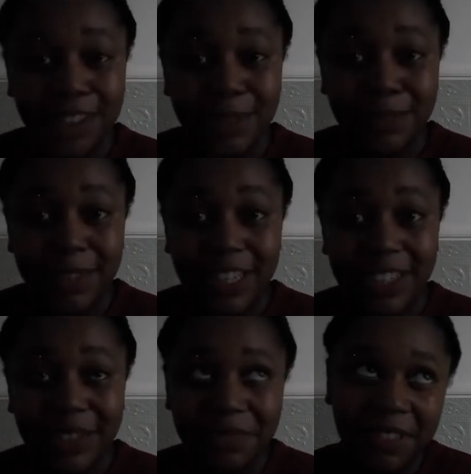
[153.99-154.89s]

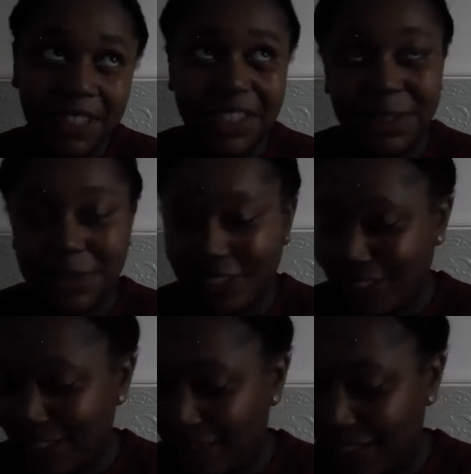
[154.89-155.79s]
experience
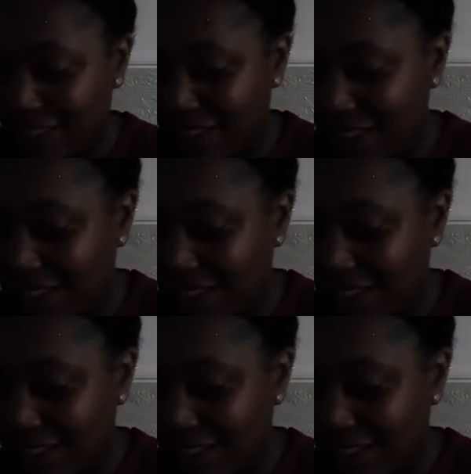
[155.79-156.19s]
having this tea.